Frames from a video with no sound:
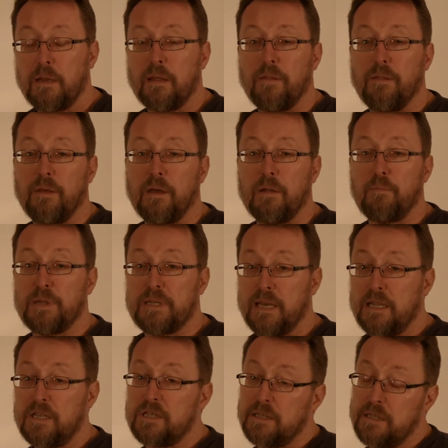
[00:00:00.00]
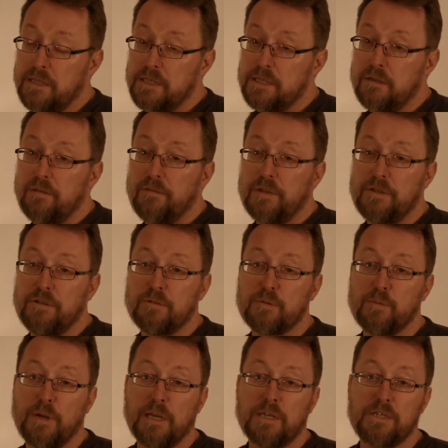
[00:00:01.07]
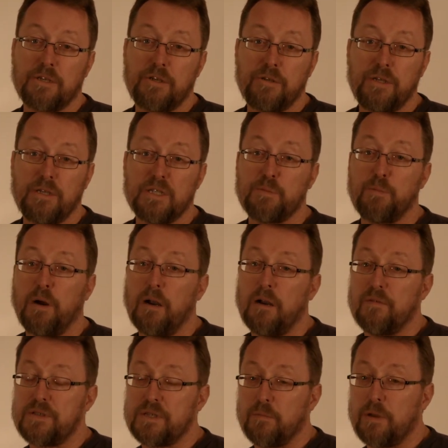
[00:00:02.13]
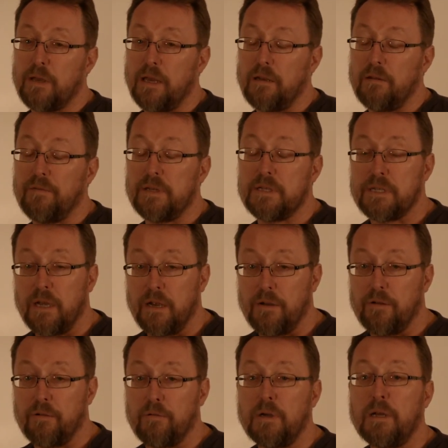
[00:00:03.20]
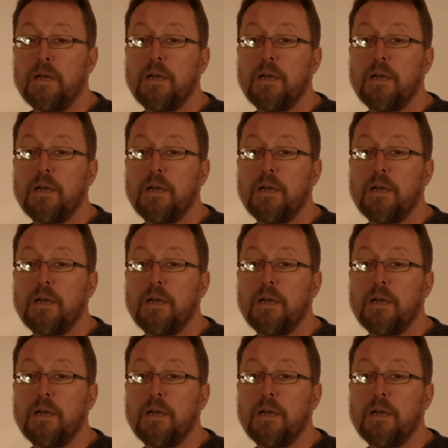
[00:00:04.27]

that potentially these individuals were executed as part of some kind of internal